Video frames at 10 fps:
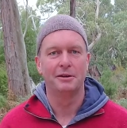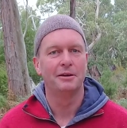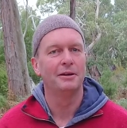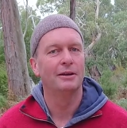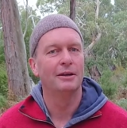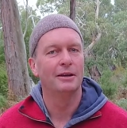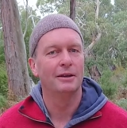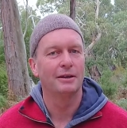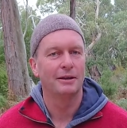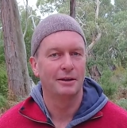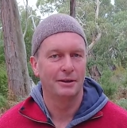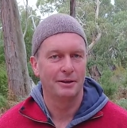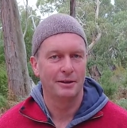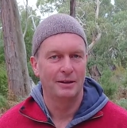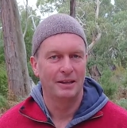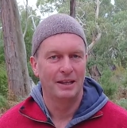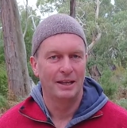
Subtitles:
Nothing is said.